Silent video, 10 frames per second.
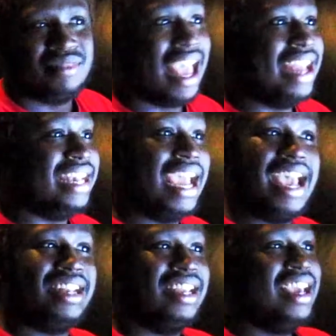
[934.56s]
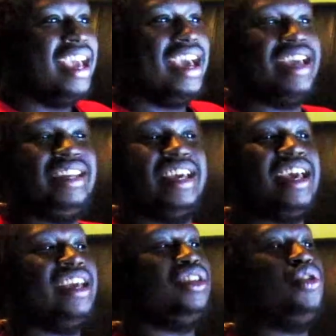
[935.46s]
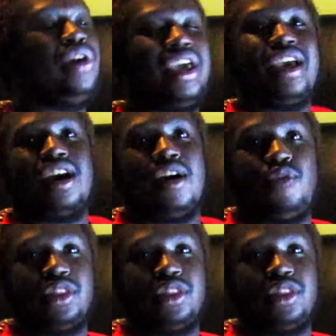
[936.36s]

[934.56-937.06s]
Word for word: And then and then you handcuffed